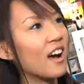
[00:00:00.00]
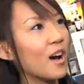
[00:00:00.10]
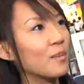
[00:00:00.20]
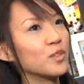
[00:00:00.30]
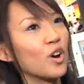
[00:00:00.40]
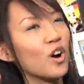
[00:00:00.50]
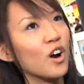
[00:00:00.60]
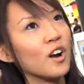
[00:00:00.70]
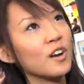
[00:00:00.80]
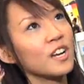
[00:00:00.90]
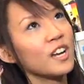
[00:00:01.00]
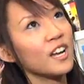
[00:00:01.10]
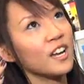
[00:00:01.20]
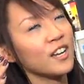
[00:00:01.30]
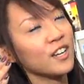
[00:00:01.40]
um, your
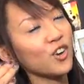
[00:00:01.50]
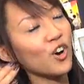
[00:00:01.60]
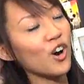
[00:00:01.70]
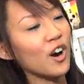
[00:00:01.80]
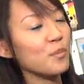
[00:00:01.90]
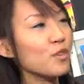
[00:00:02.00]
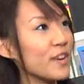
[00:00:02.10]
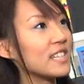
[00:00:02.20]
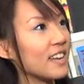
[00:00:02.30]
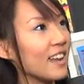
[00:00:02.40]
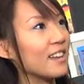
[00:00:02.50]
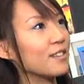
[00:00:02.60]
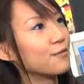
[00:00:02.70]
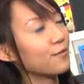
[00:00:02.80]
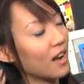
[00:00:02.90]
your movies in
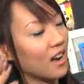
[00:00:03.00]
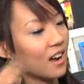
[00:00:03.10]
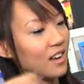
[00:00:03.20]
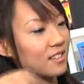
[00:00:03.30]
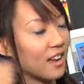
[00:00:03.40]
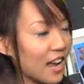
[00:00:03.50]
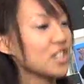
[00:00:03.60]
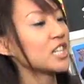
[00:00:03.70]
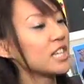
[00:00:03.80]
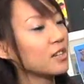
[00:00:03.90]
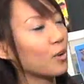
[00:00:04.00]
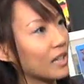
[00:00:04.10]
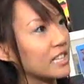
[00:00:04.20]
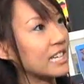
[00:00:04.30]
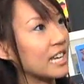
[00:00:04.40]
uh, HD
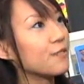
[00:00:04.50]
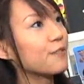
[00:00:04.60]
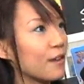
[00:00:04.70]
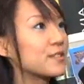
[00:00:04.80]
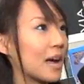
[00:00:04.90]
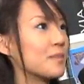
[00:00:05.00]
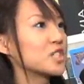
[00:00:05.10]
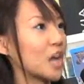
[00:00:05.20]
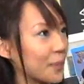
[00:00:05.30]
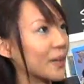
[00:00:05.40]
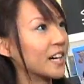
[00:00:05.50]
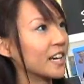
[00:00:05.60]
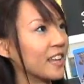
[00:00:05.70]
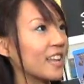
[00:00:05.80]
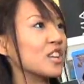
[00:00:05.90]
quality, five times sharper
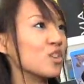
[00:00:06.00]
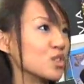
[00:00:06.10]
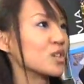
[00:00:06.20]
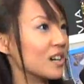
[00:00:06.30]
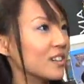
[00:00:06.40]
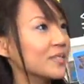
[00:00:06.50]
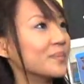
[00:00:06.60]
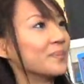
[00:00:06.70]
than the usual.